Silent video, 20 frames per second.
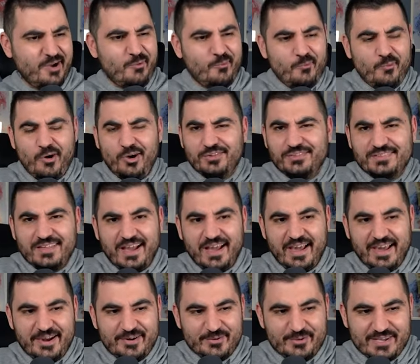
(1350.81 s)
What the
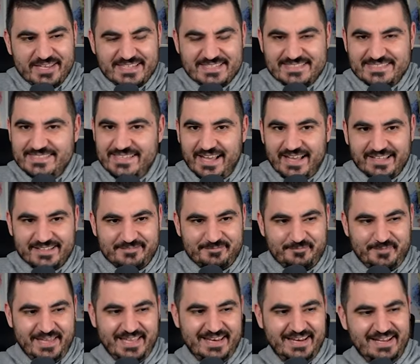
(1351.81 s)
hell is that,
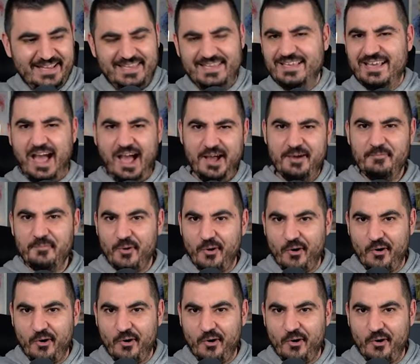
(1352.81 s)
man? Like, come